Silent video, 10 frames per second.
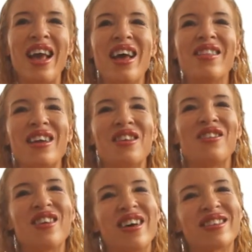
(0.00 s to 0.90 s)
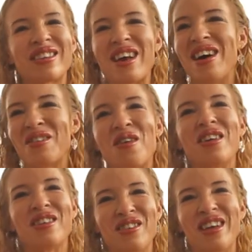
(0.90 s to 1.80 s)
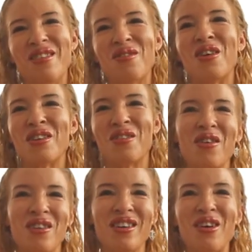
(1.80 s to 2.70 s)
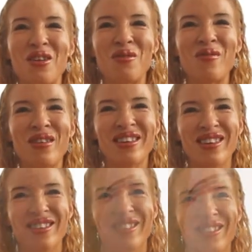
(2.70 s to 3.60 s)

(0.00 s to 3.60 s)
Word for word: that you just can't quite achieve on your own at home.